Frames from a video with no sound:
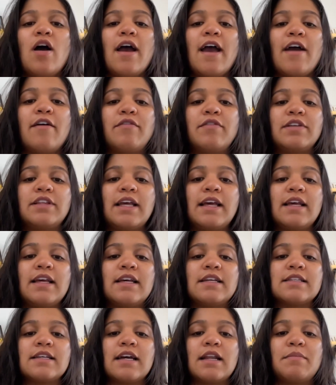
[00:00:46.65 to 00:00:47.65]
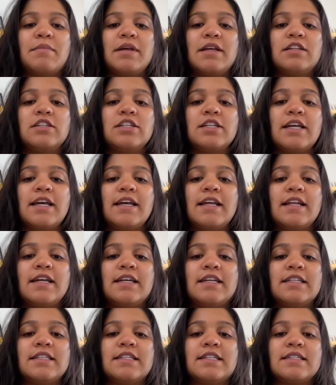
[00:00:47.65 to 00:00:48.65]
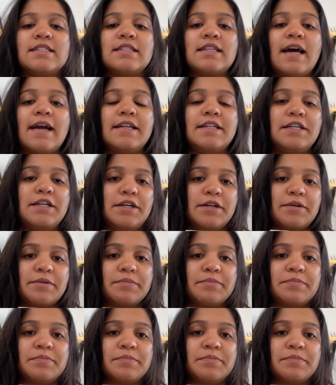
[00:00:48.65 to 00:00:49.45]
Everything is gonna be indicated in this line here.